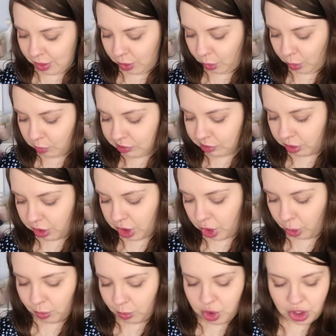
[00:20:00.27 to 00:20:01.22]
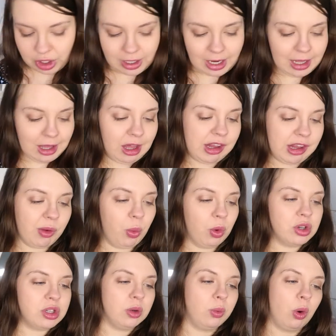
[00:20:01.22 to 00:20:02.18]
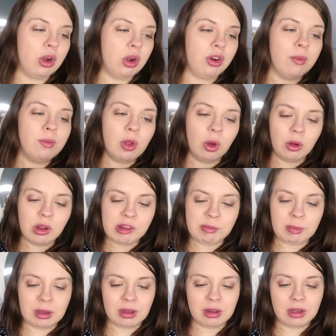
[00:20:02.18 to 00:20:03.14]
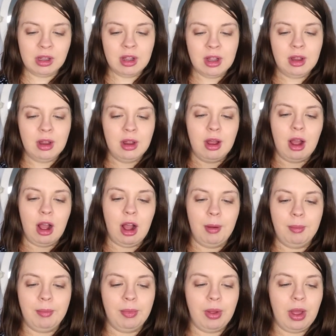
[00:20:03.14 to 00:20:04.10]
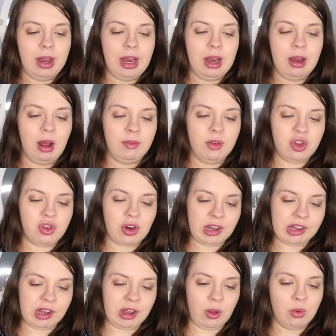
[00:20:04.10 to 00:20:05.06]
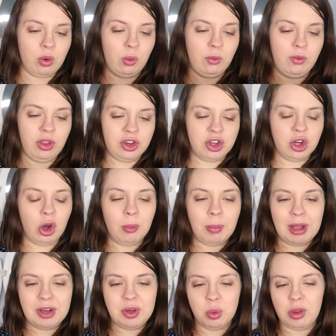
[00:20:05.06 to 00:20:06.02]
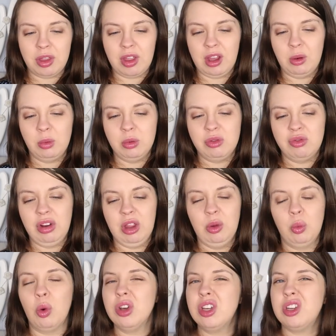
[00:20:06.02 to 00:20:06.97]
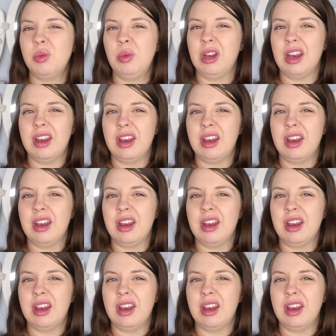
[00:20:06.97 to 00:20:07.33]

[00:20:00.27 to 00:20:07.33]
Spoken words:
those are an option in case I want to walk around the hospital and then have a dressing gown over the top. I don't think I would really want to wear a